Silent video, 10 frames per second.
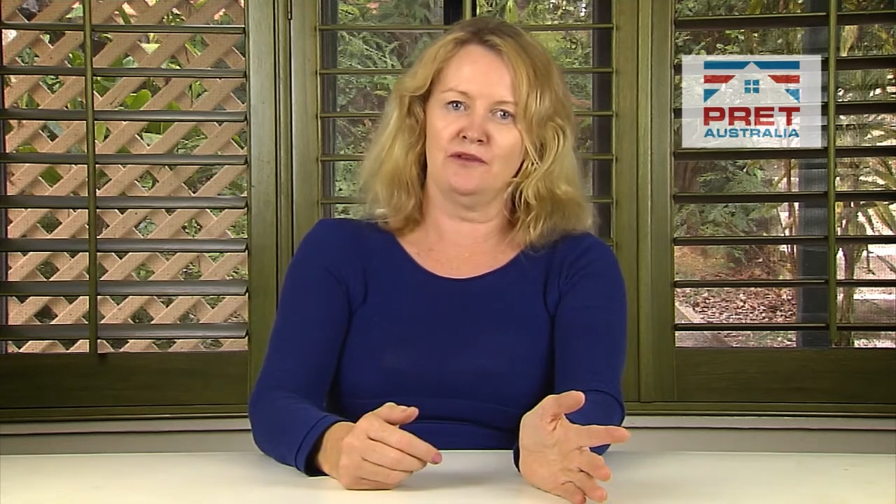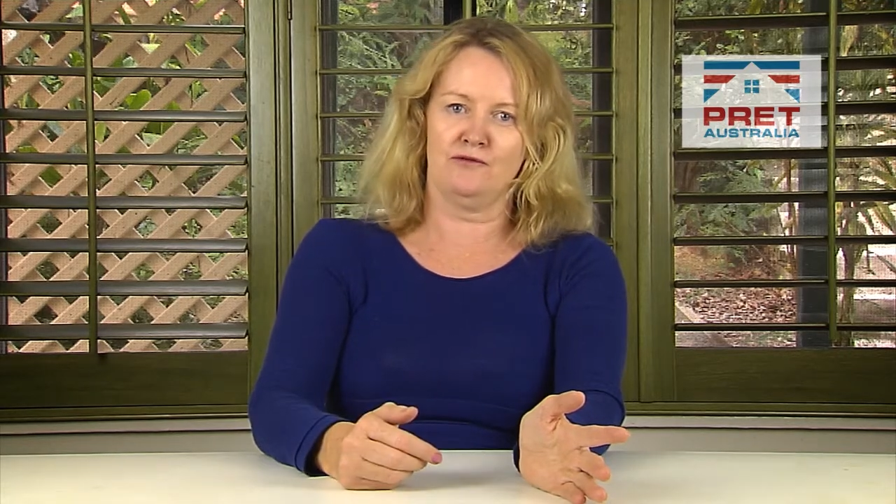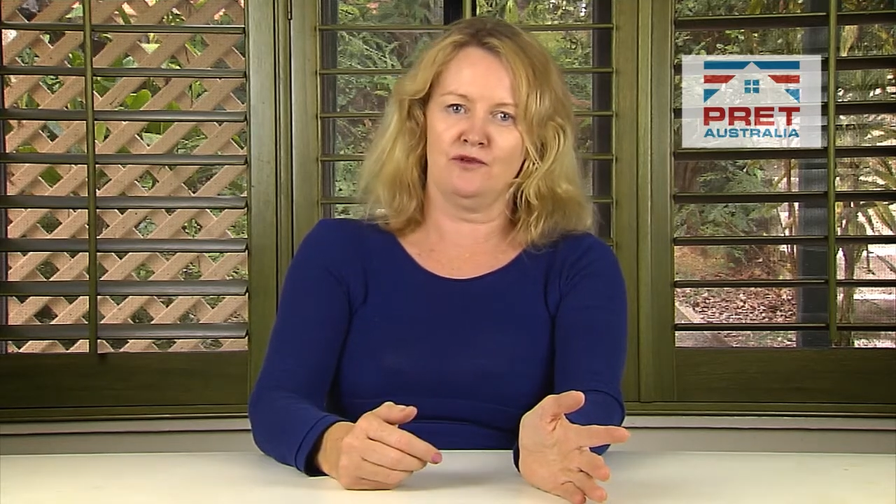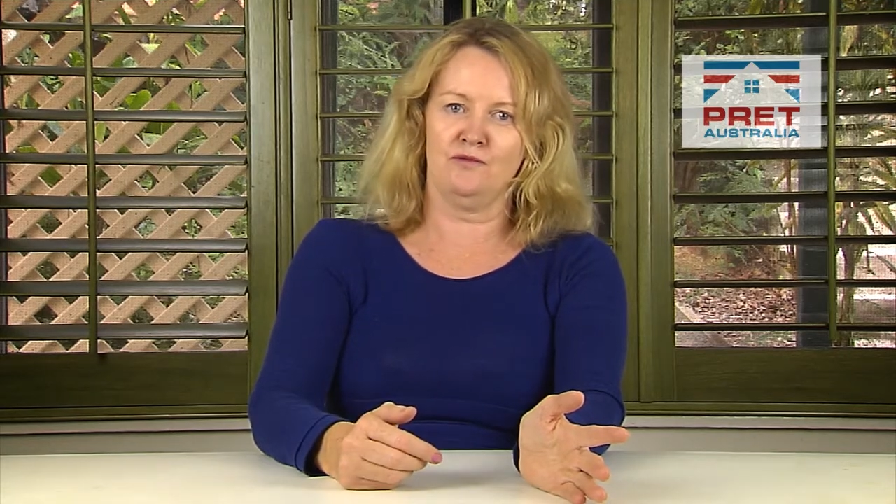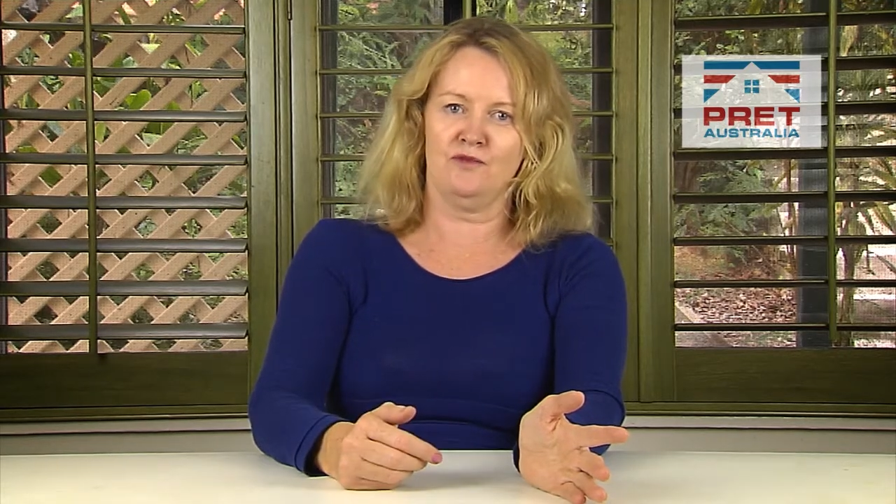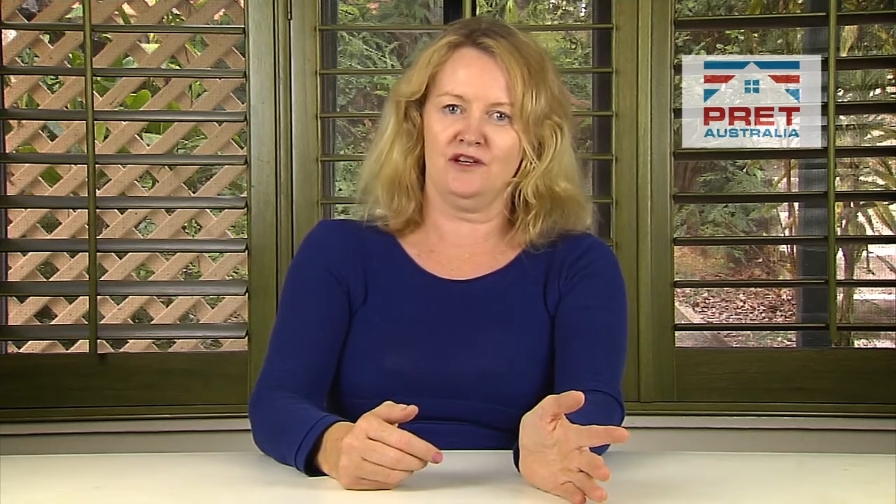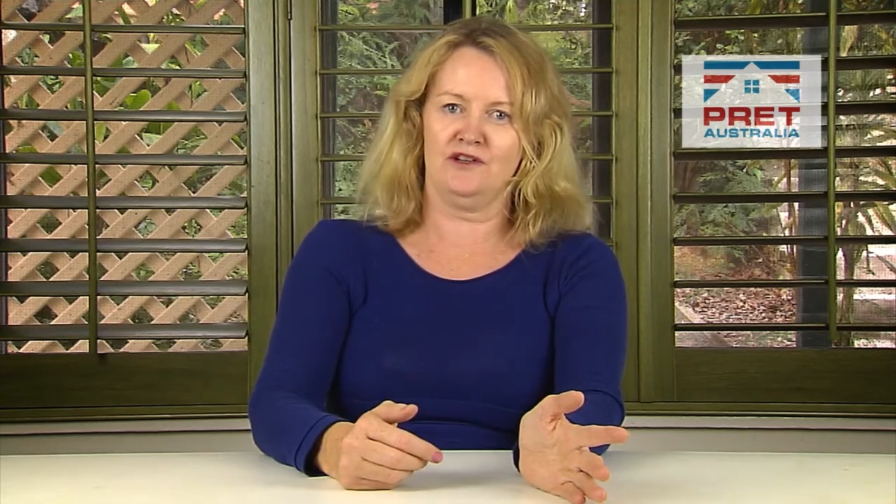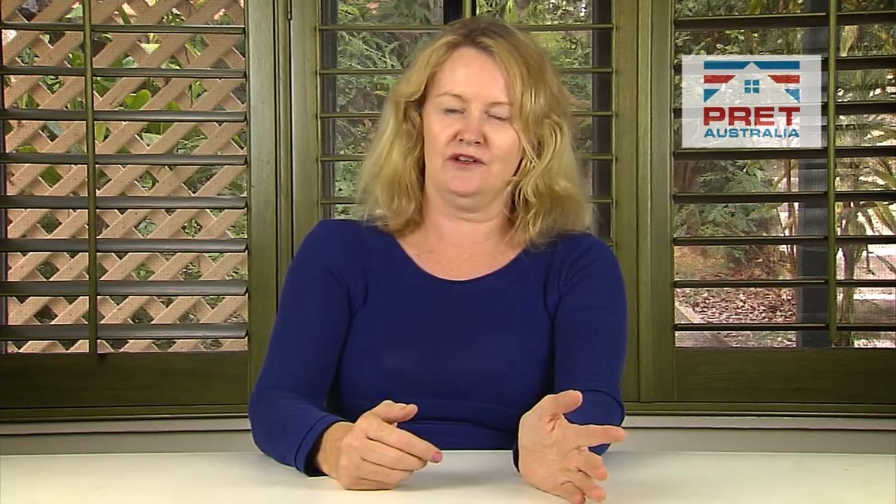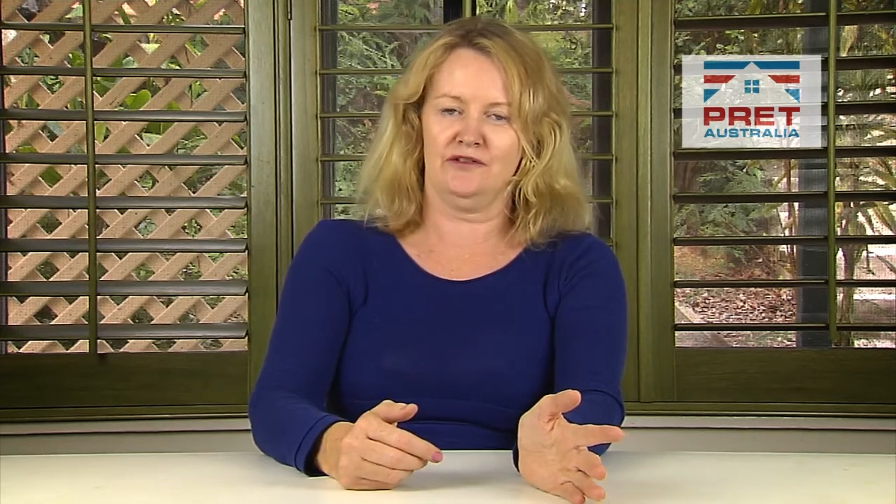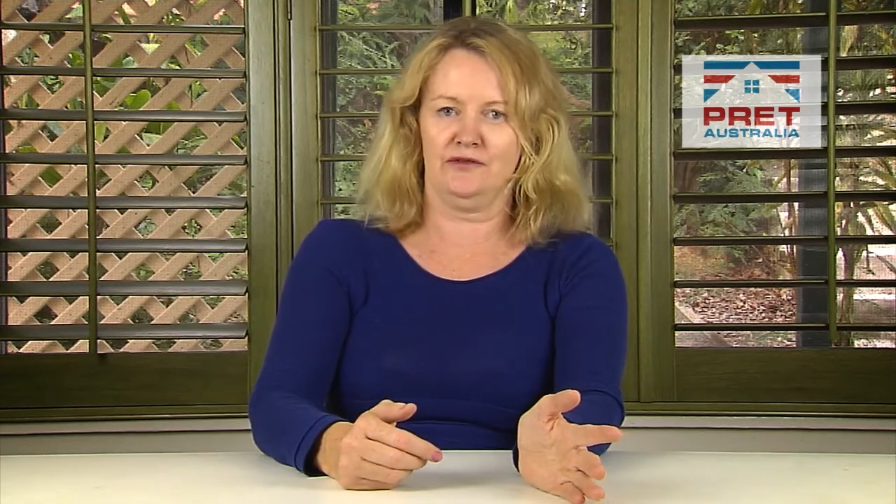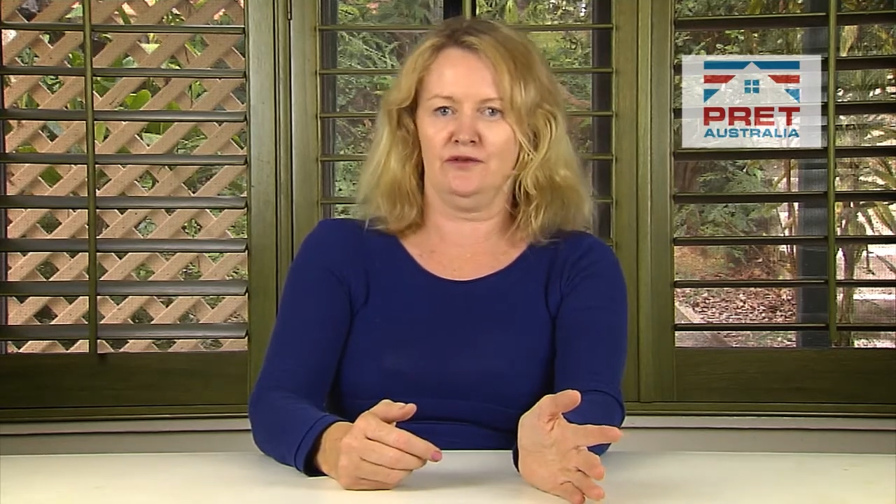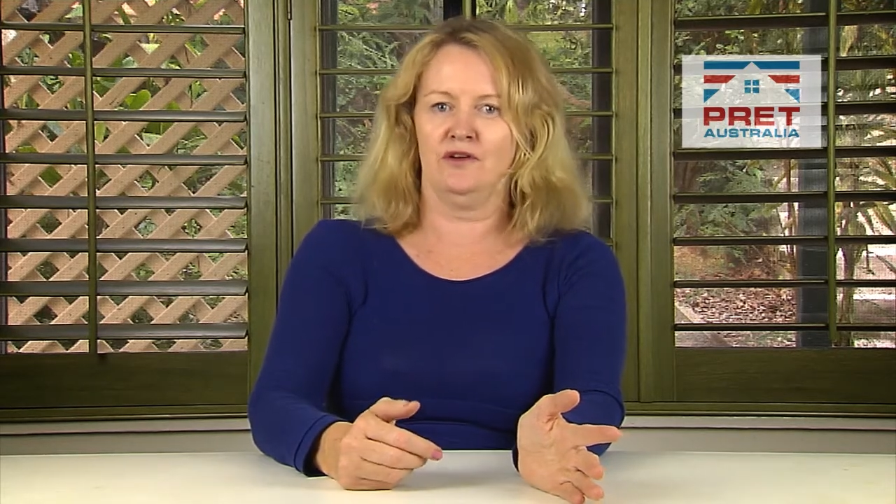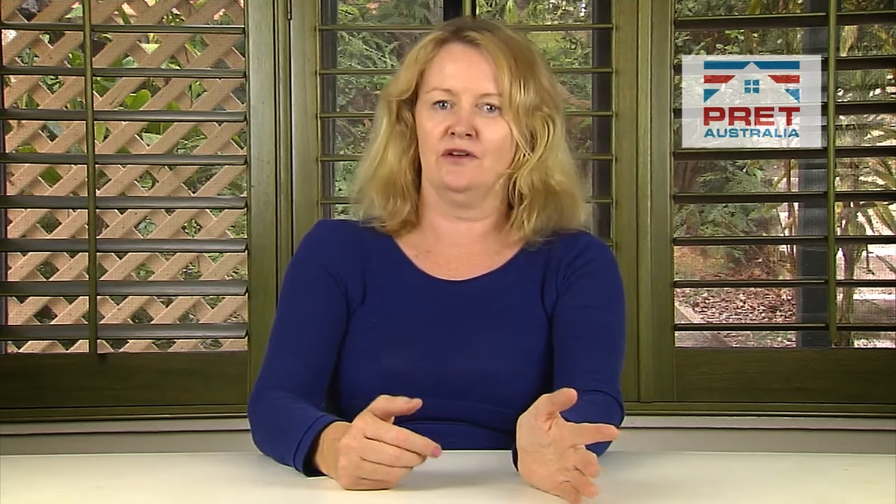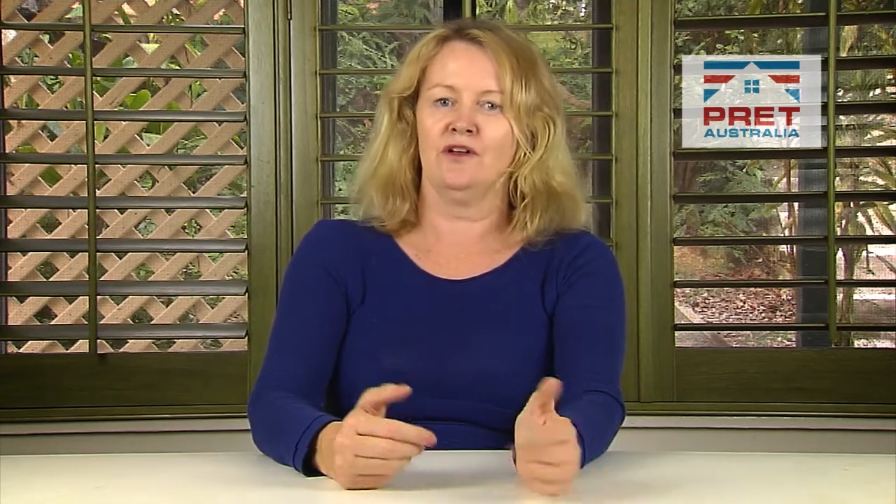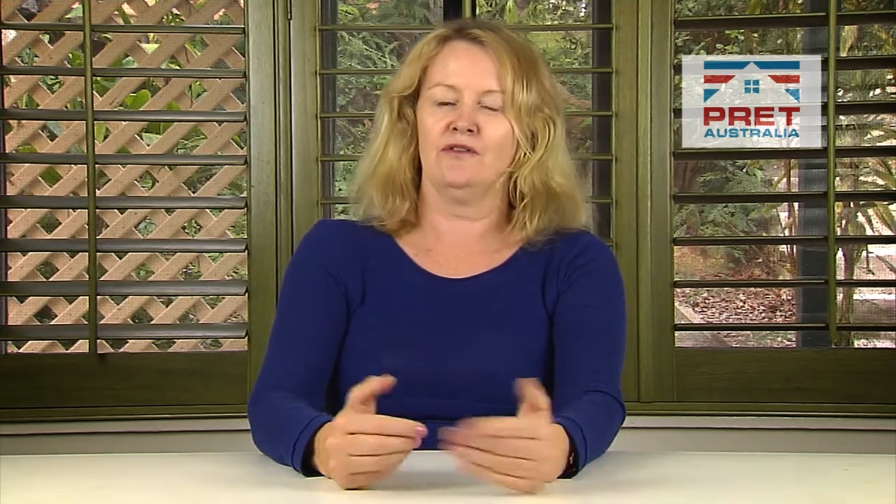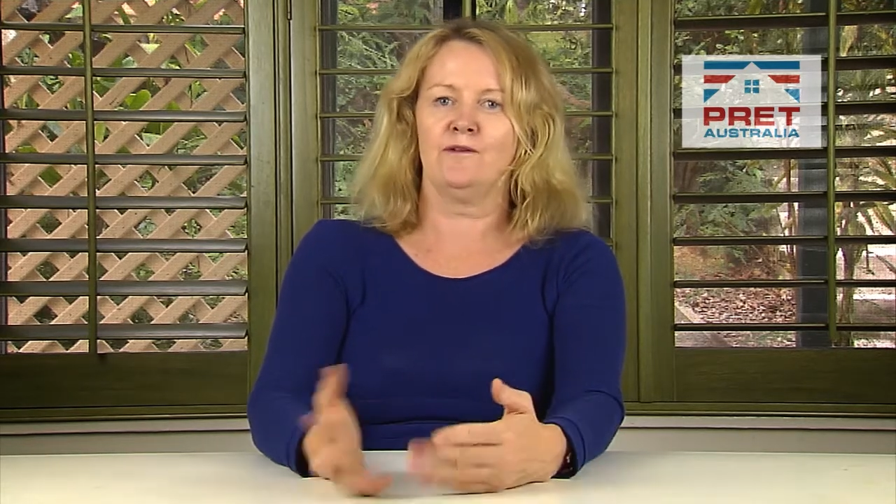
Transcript: the room ratios are wrong?